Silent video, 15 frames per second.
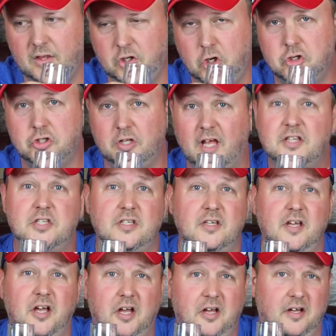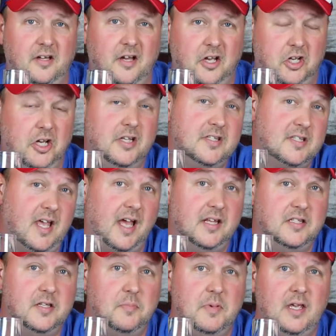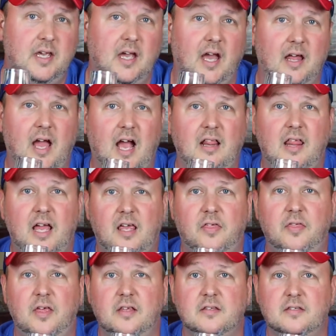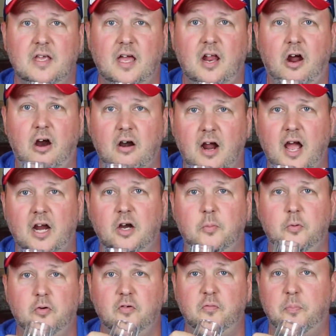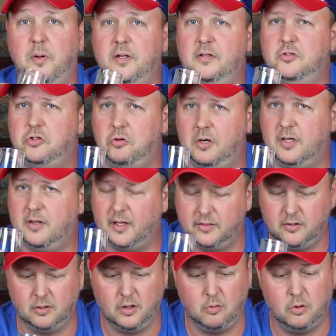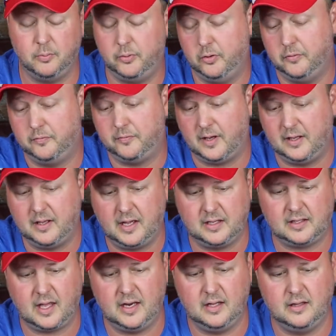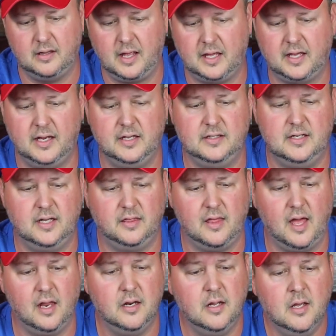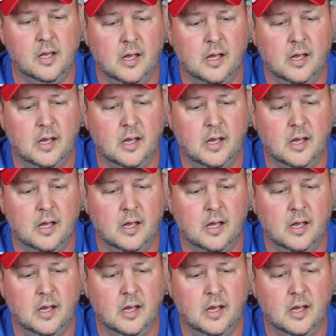usually that's a good sign to me. I like things that are higher proof but drink like they're lower proof. I kind of dig that.